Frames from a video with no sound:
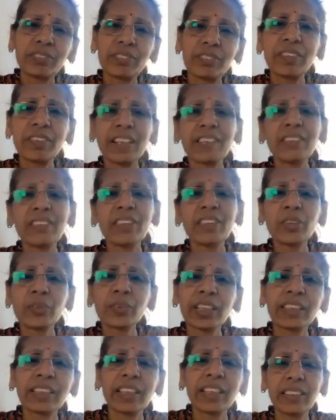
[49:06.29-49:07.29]
wherever you
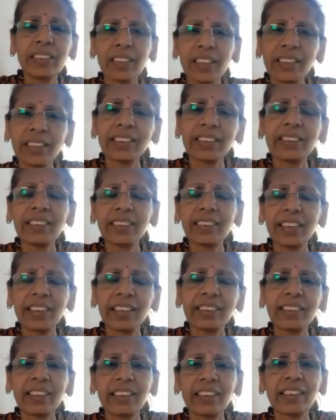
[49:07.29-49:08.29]
can get connected,
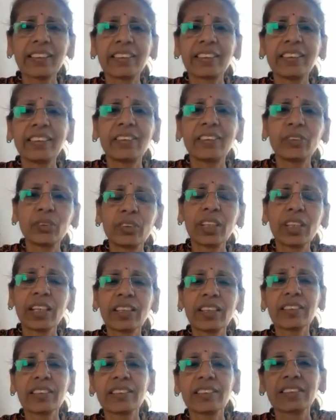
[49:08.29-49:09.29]
do
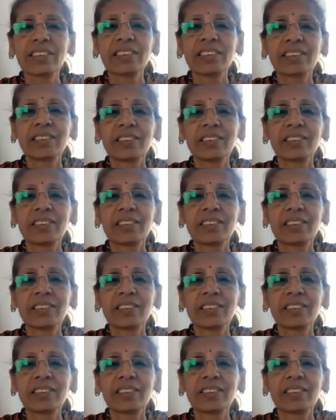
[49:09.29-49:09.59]
things.